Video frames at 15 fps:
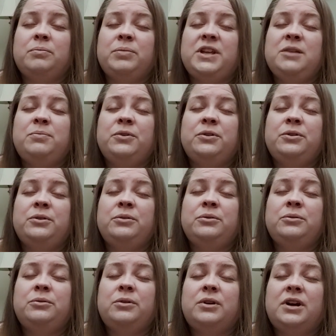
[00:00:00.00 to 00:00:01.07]
people
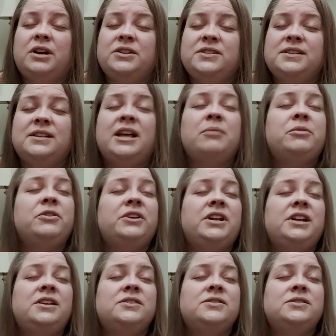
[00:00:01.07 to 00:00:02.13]
who are
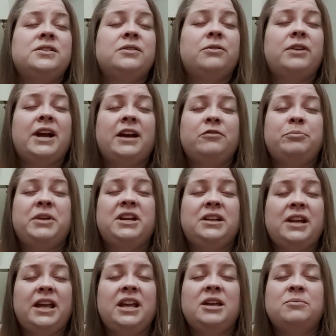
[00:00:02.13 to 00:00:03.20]
celebrities or have big
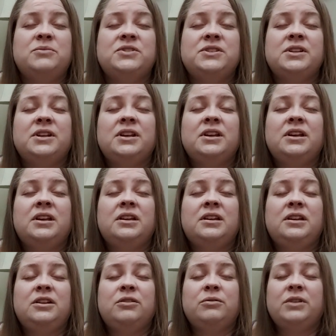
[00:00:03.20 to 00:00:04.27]
names,
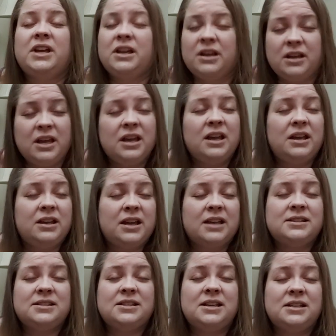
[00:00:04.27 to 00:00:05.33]
you know, it
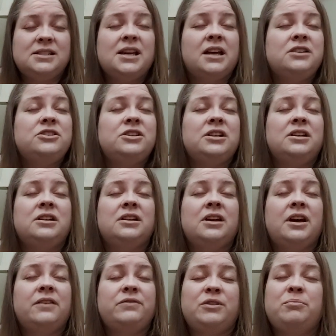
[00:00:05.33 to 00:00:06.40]
gets the attention
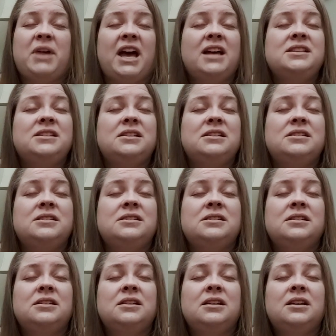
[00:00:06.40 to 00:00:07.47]
of the masses,
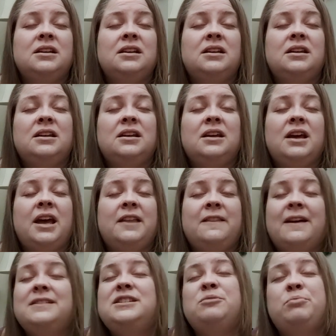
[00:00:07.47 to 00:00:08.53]
and
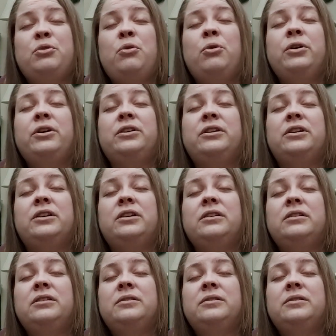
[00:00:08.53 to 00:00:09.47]
that's important.